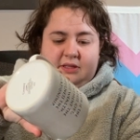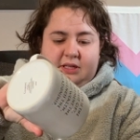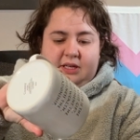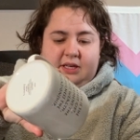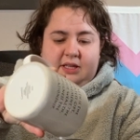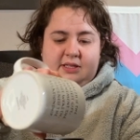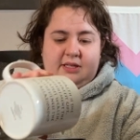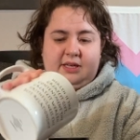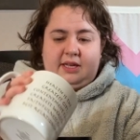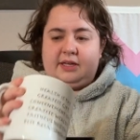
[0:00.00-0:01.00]
into this
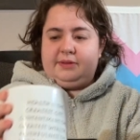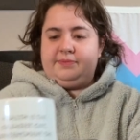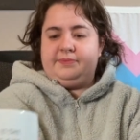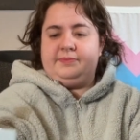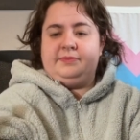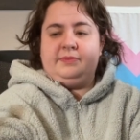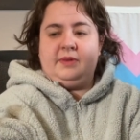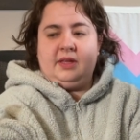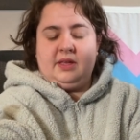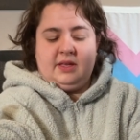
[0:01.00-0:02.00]
container.
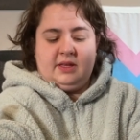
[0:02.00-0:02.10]
I